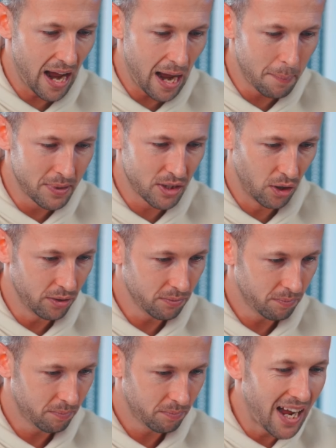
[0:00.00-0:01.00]
Amazon
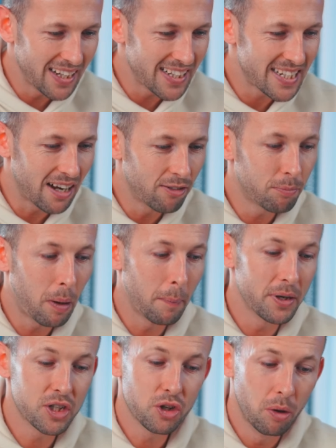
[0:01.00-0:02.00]
and
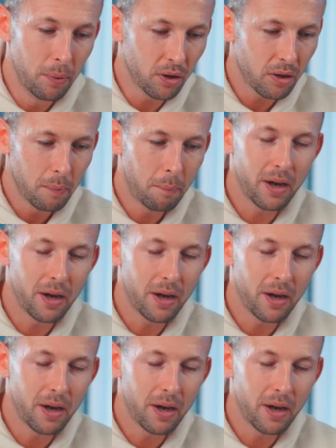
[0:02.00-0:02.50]
self-publish your book